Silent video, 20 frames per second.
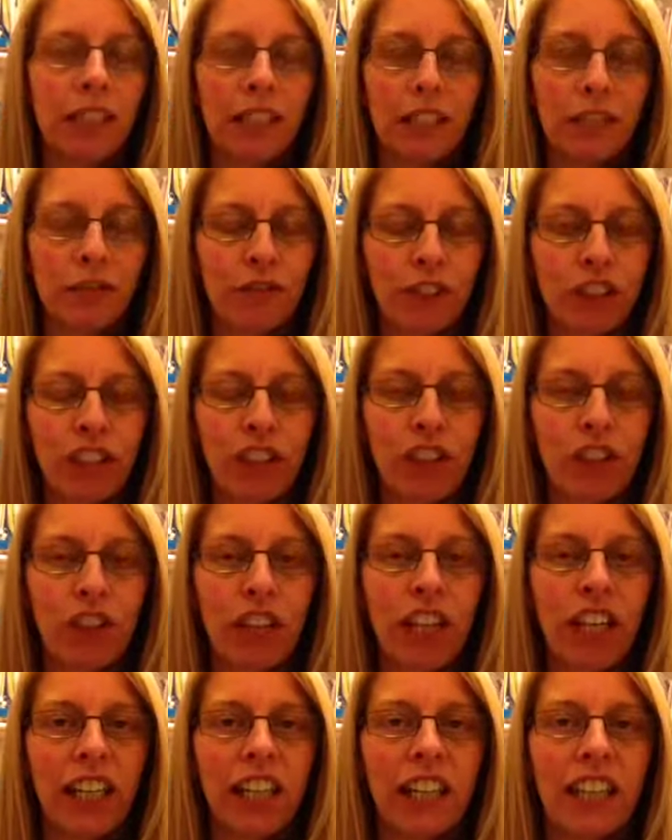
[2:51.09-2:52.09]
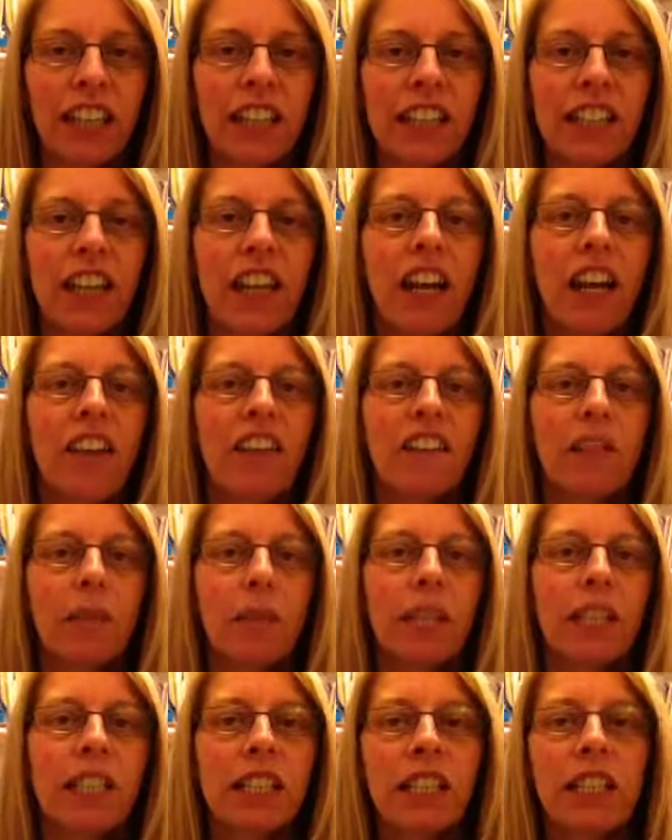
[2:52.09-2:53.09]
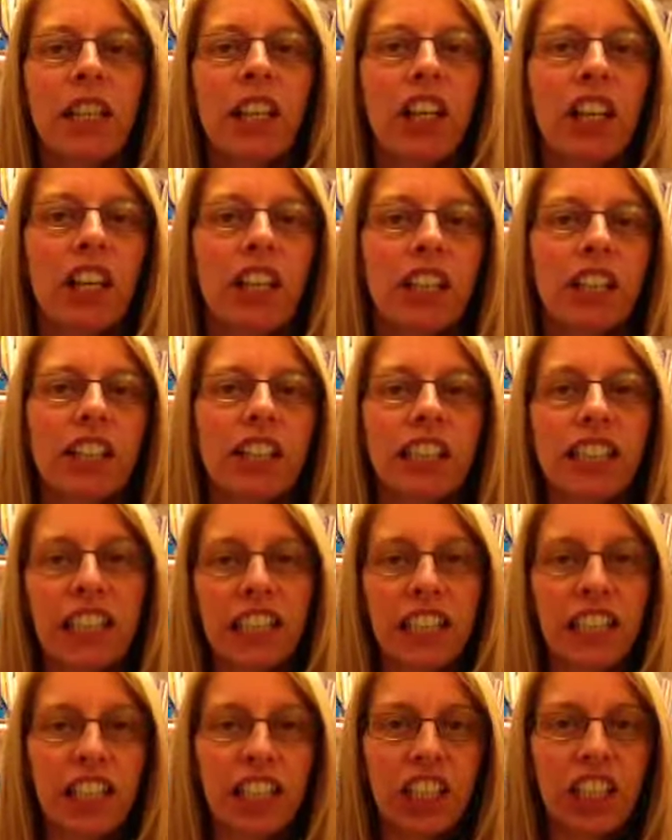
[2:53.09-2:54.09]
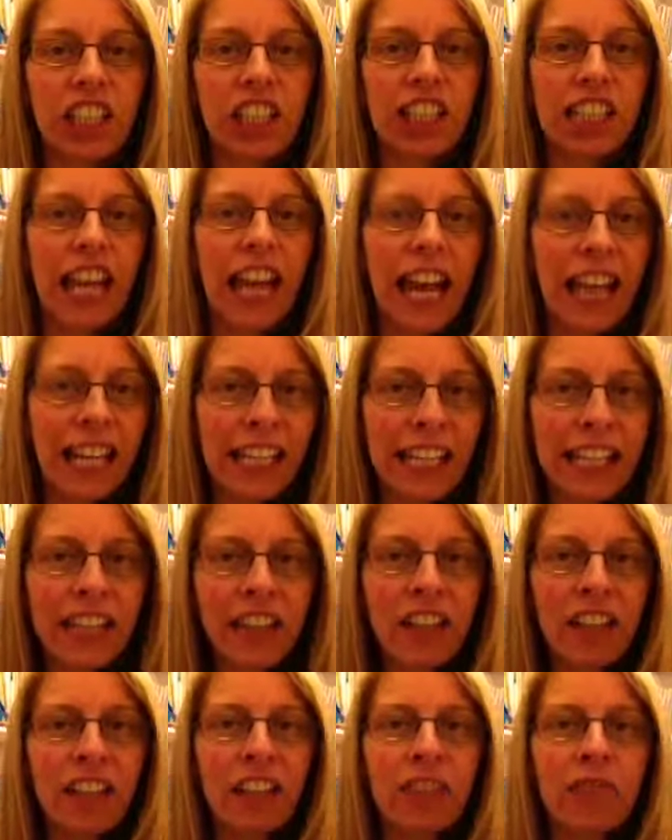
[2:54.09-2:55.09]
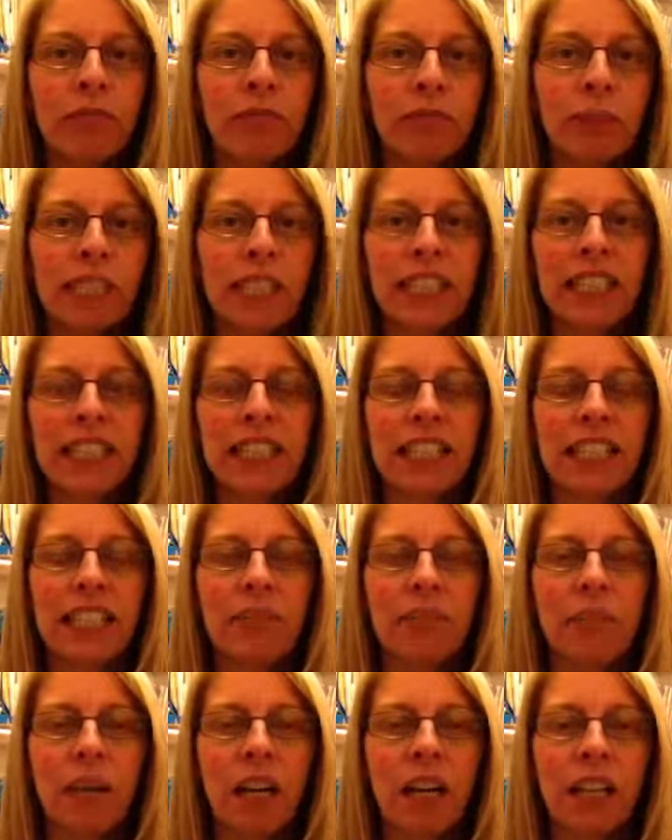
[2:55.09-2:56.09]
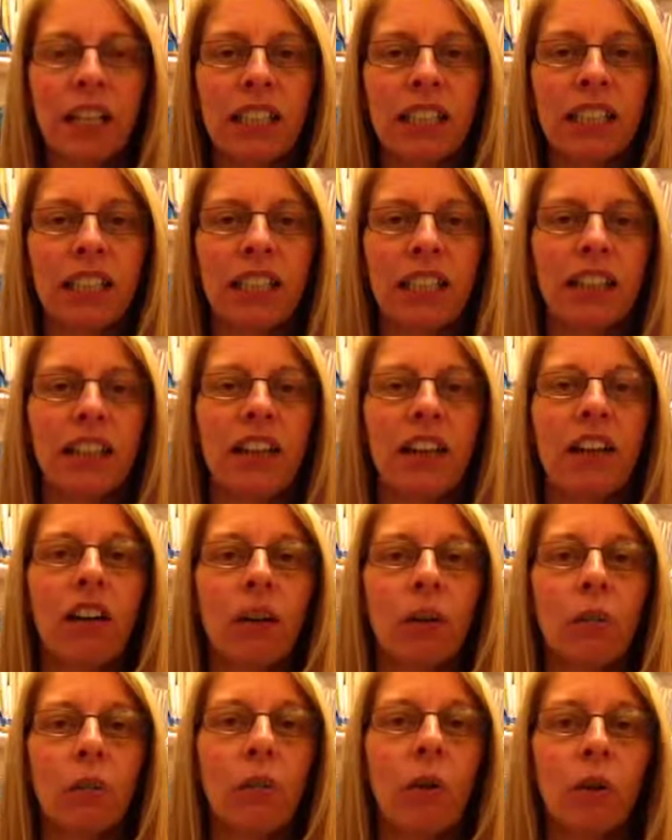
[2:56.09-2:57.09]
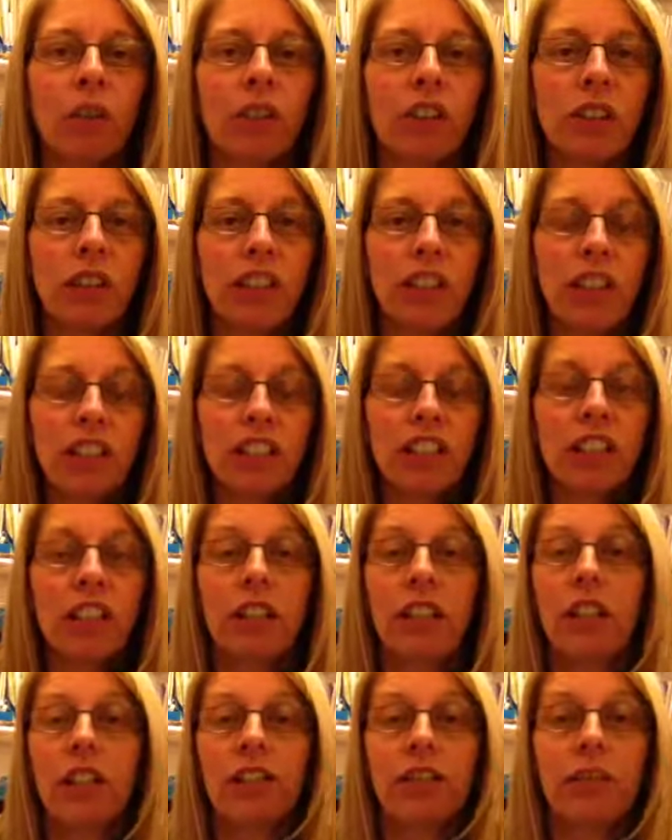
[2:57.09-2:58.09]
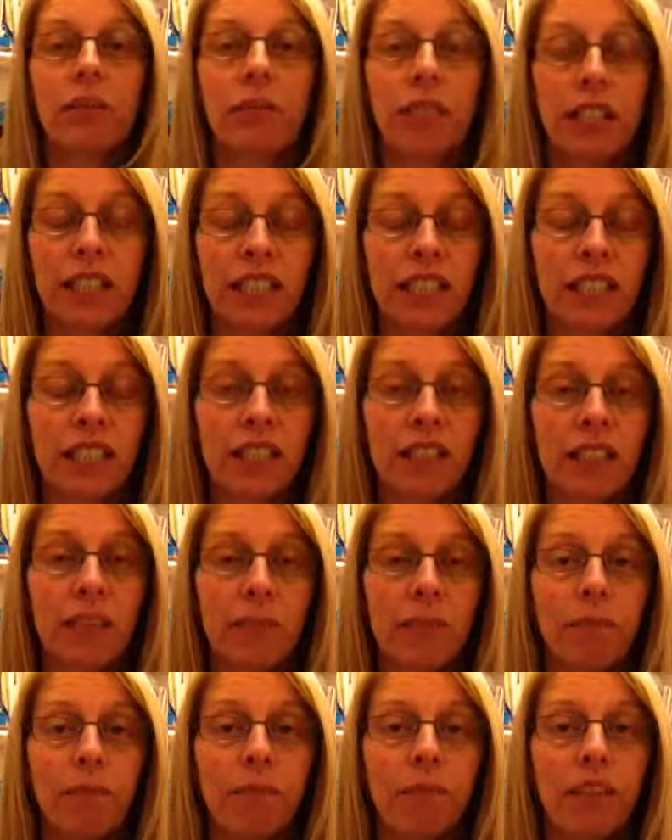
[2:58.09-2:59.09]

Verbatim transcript: There's free trainings for me to learn and to niche into any kind of business and marketing that I want to know from this system.